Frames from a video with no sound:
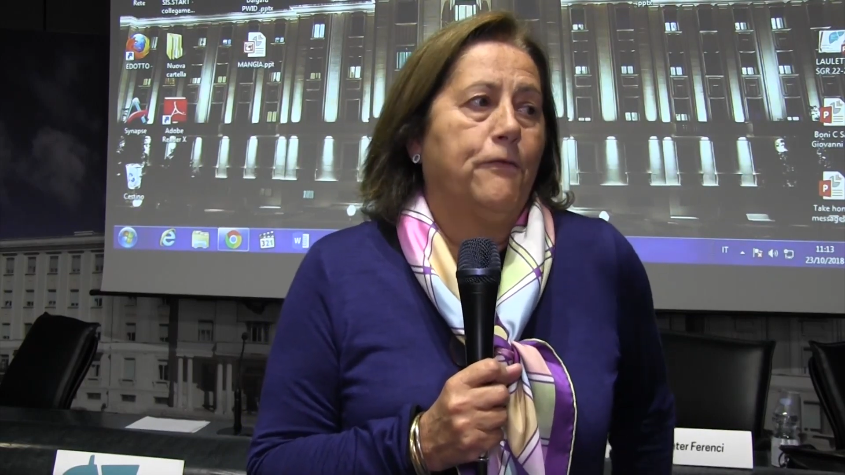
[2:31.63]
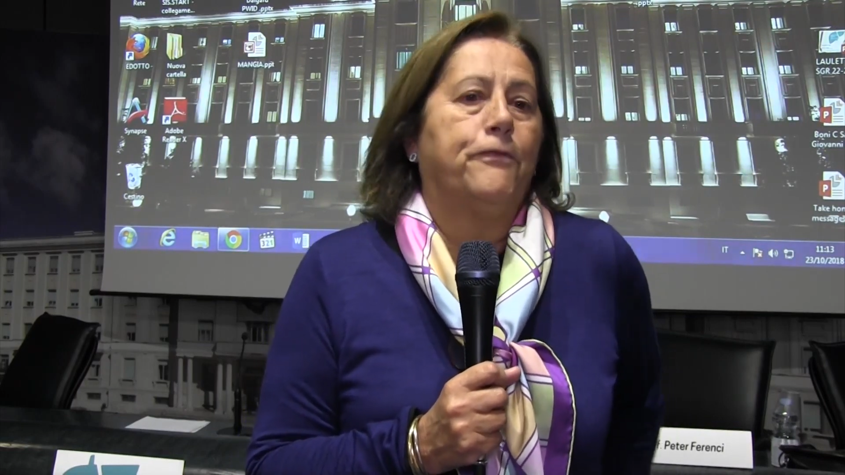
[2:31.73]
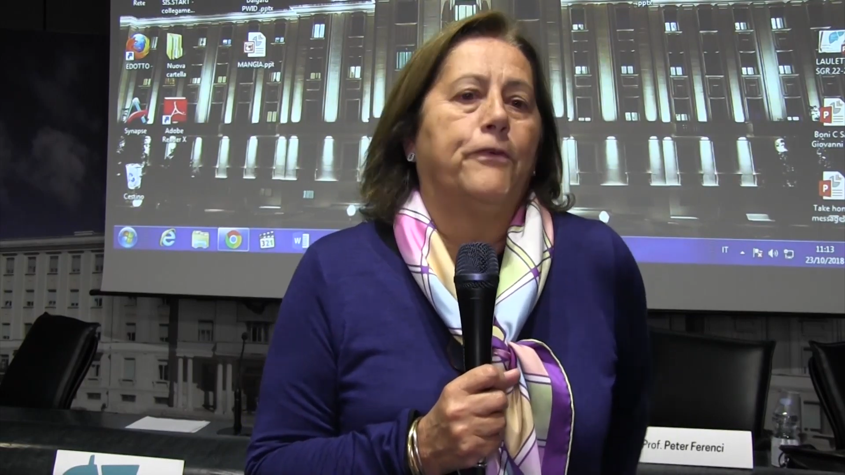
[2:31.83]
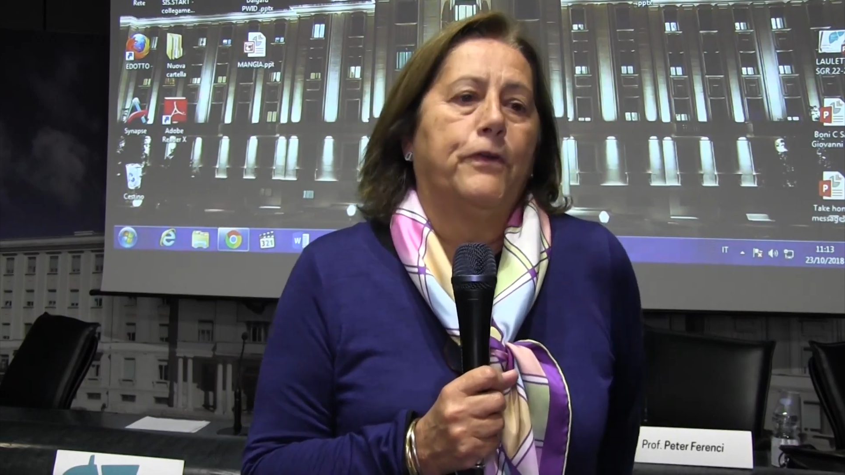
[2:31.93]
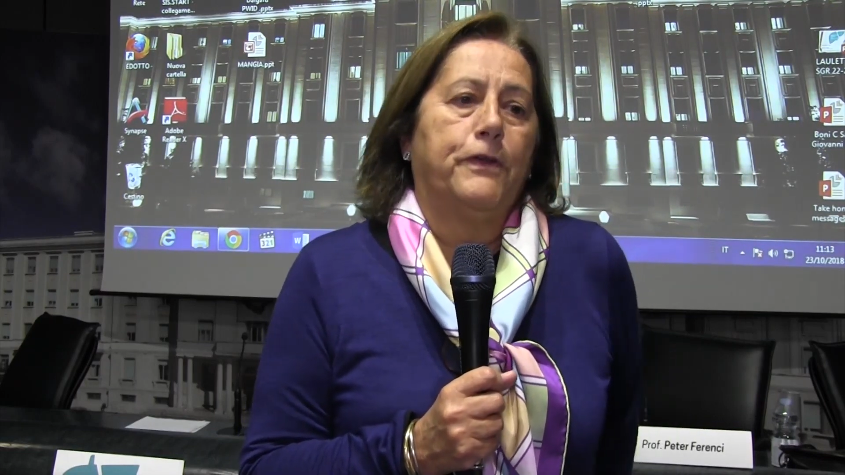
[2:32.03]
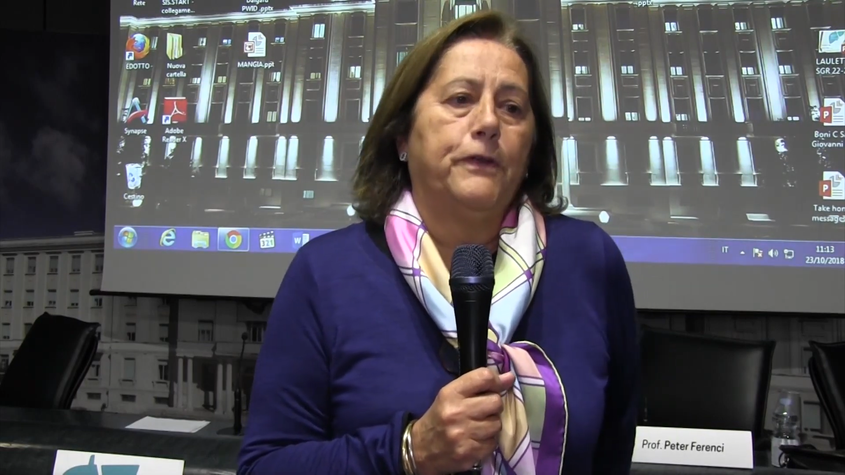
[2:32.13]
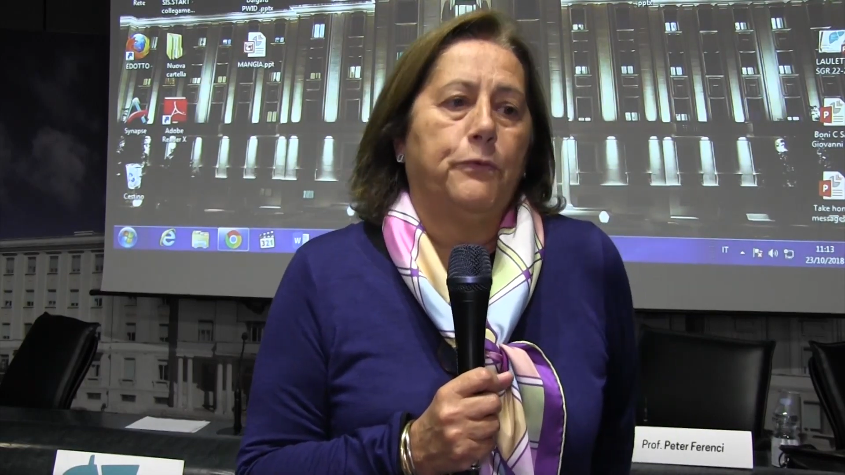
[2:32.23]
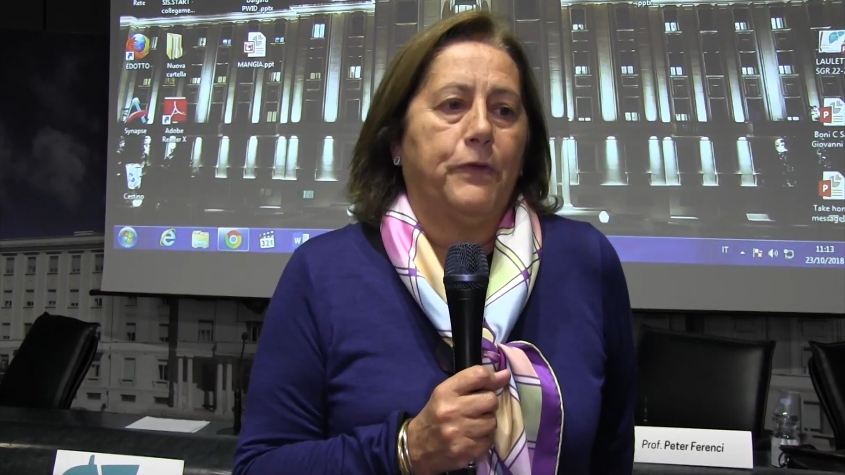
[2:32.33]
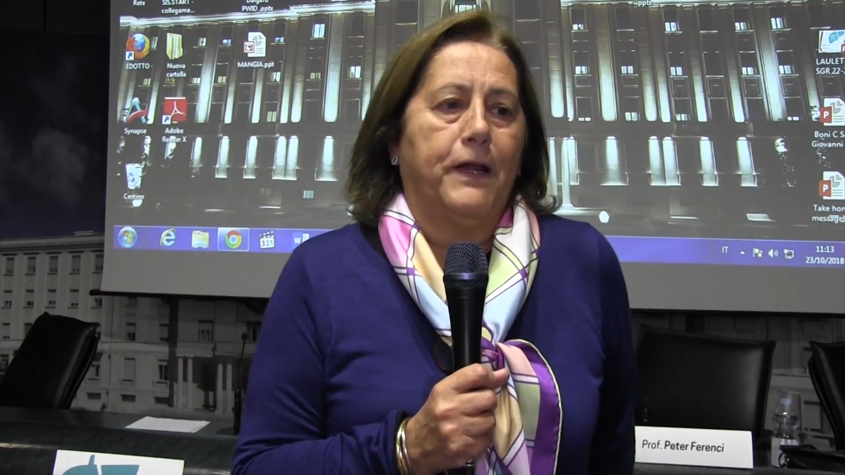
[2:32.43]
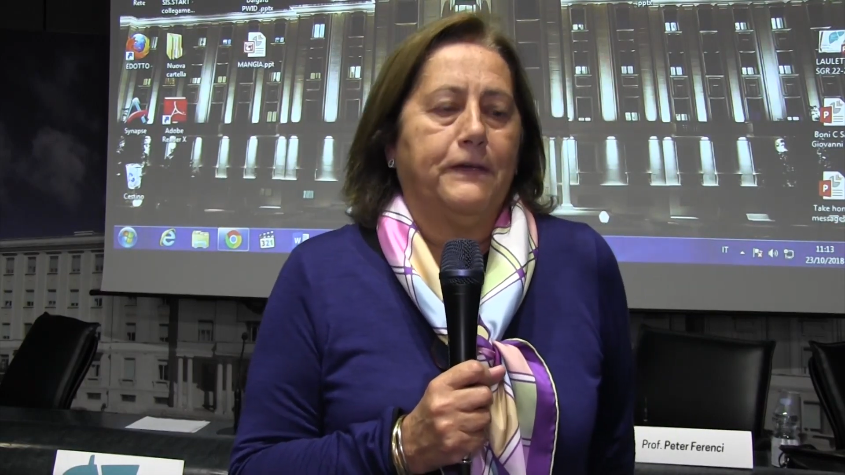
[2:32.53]
for
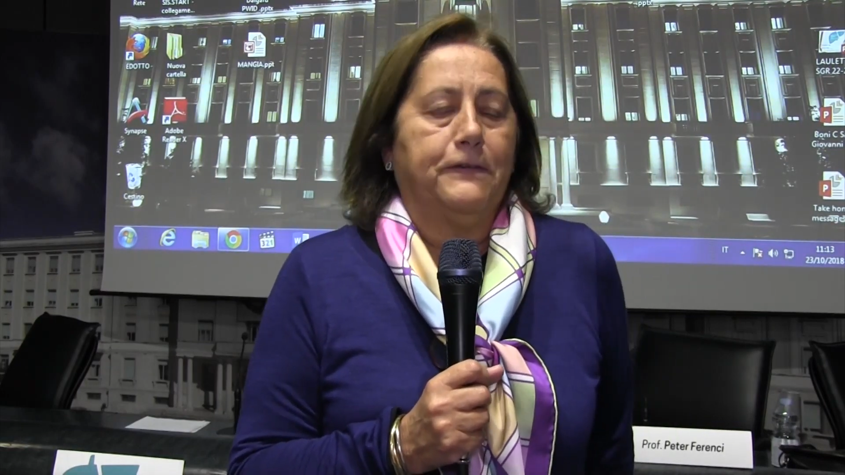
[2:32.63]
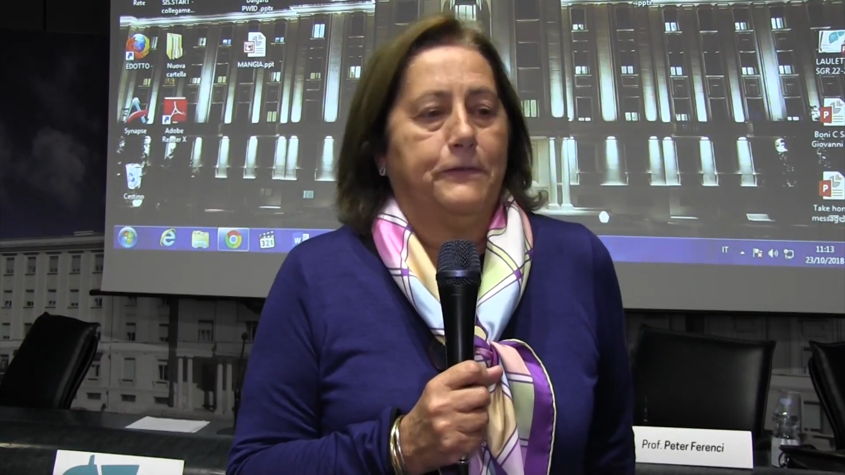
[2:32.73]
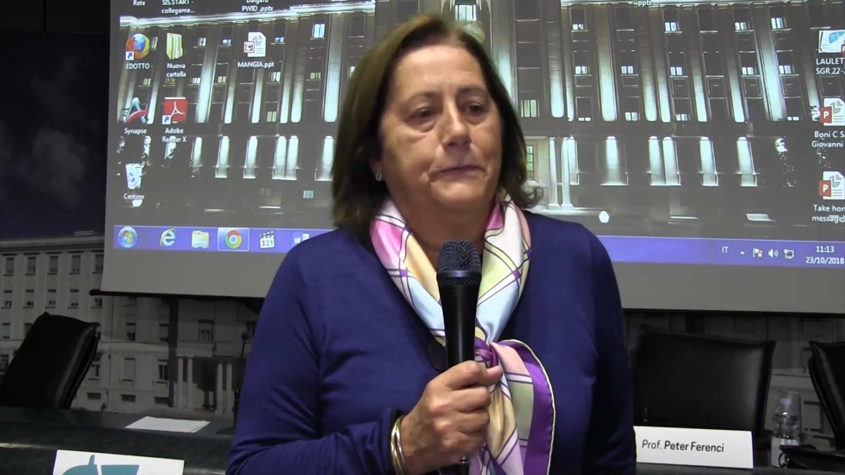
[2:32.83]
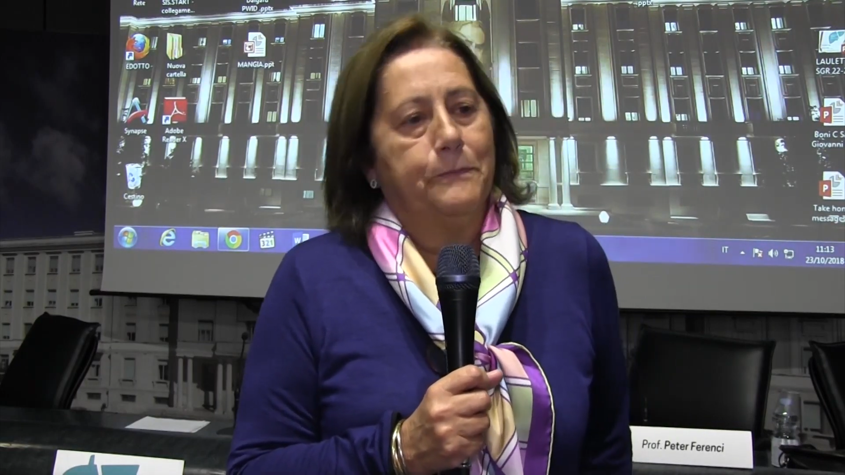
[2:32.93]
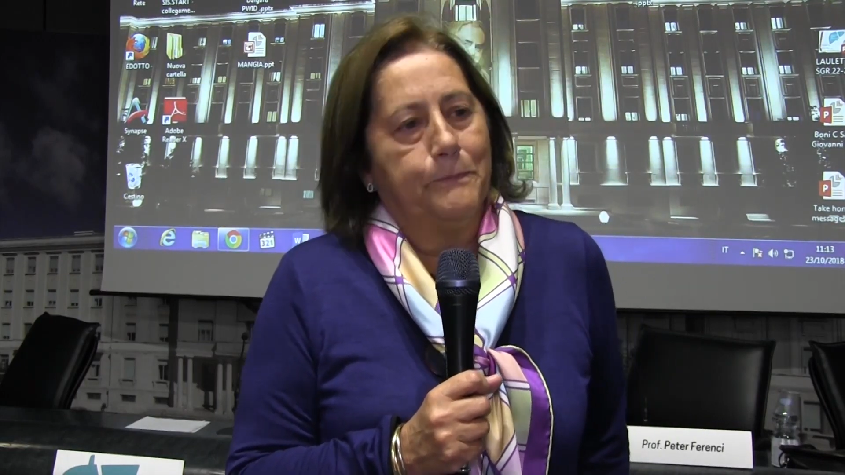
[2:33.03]
new drugs.